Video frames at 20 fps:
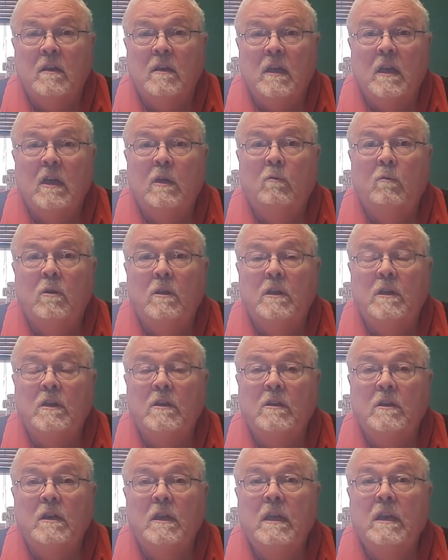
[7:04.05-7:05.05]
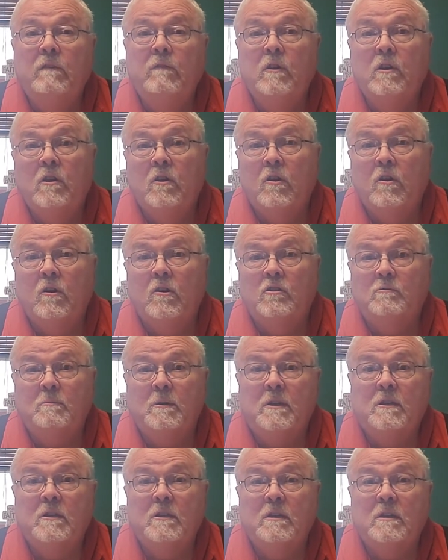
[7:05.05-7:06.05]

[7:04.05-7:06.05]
equally in need of encouragement,